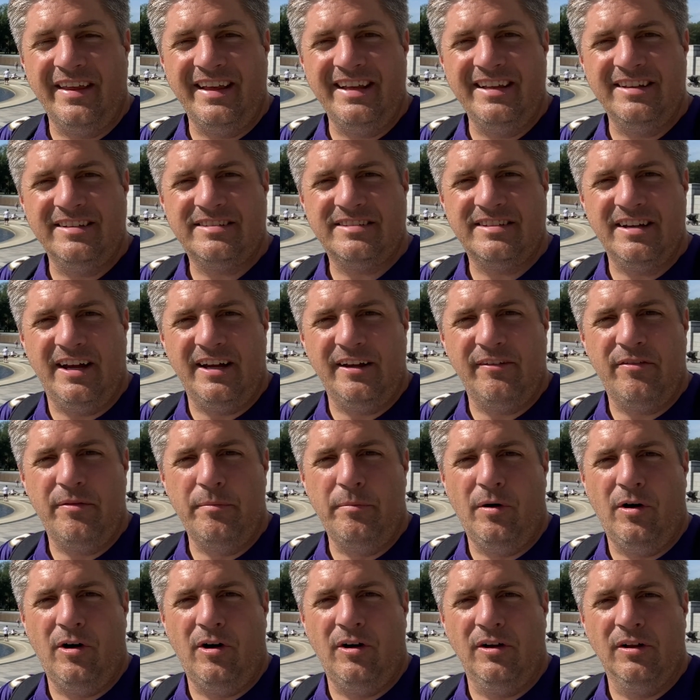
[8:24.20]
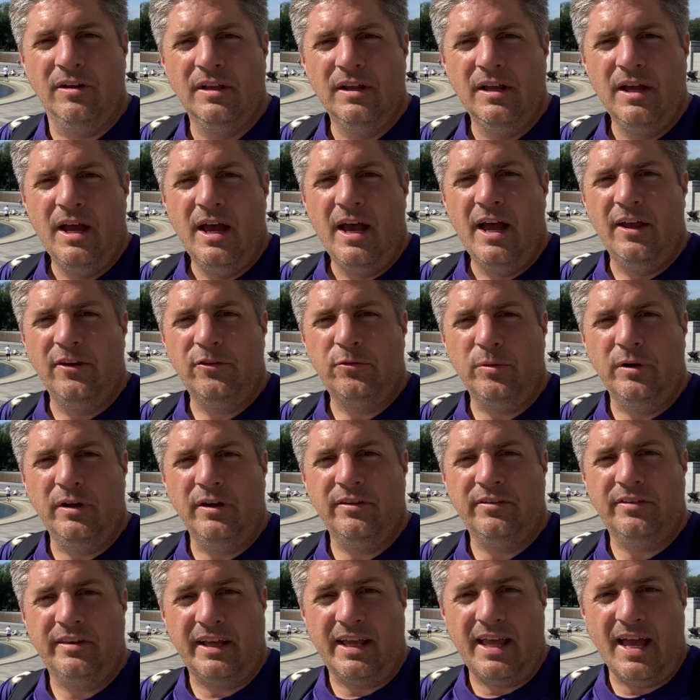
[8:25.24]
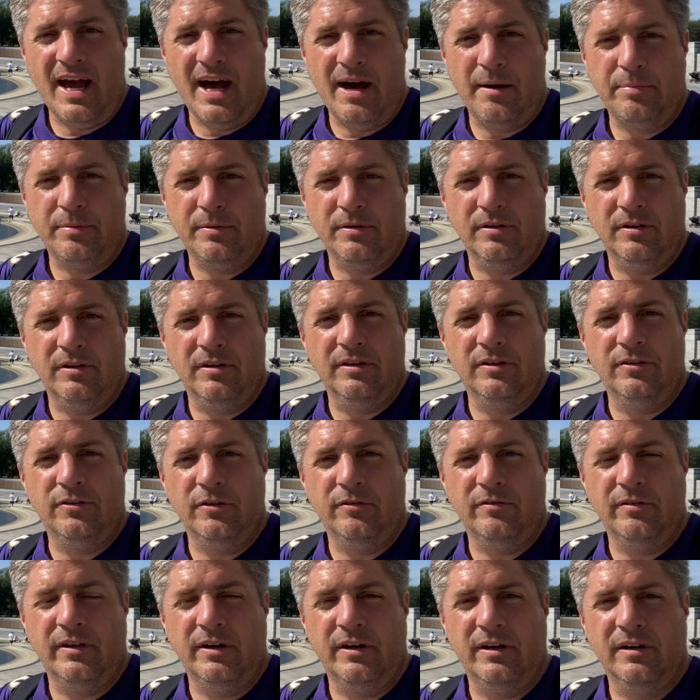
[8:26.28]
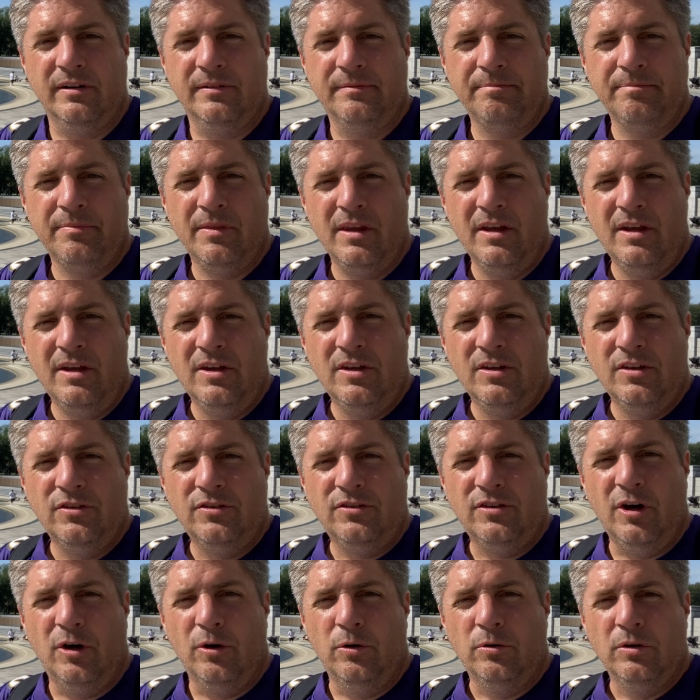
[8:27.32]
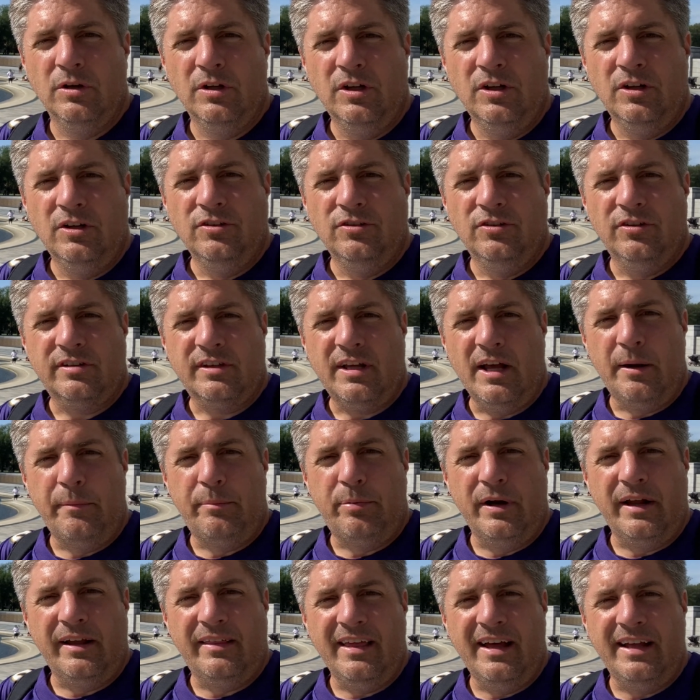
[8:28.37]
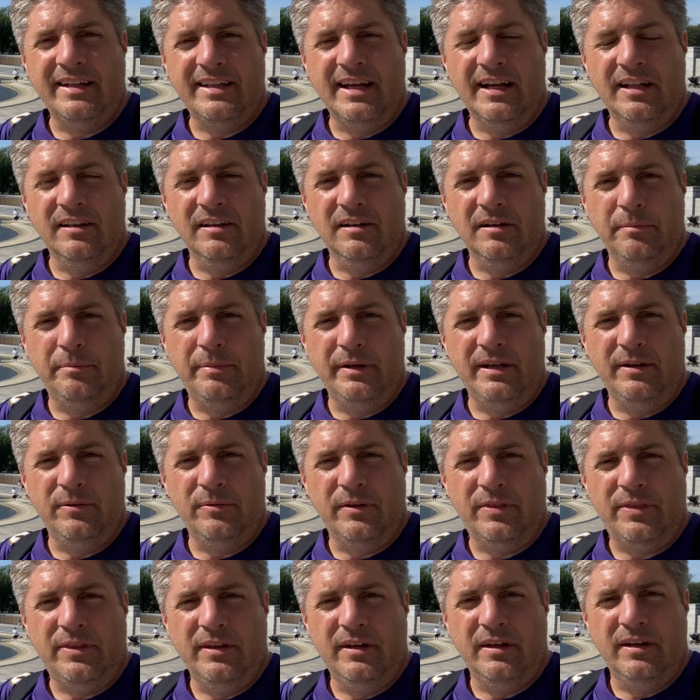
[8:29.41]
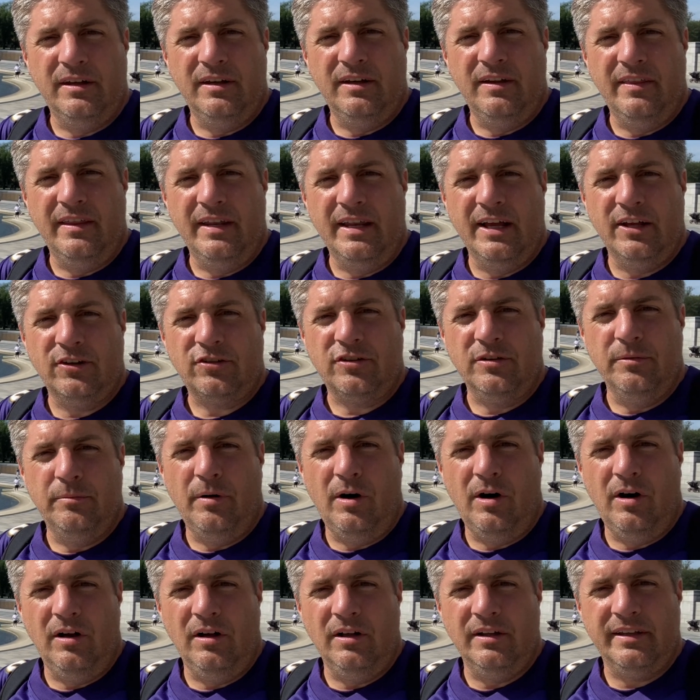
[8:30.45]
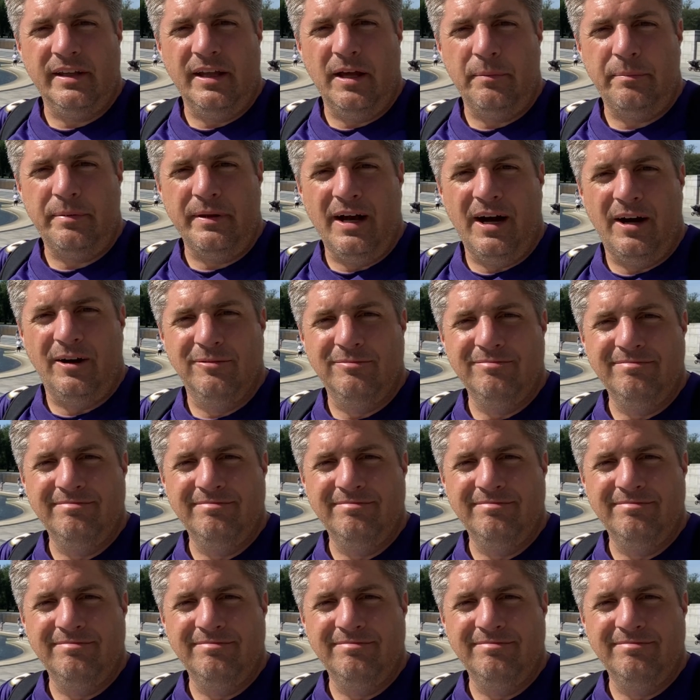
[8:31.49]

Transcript: east side of the mall, as well as the Capitol is over there. So just kind of break that down a little bit with the National Mall to help you out.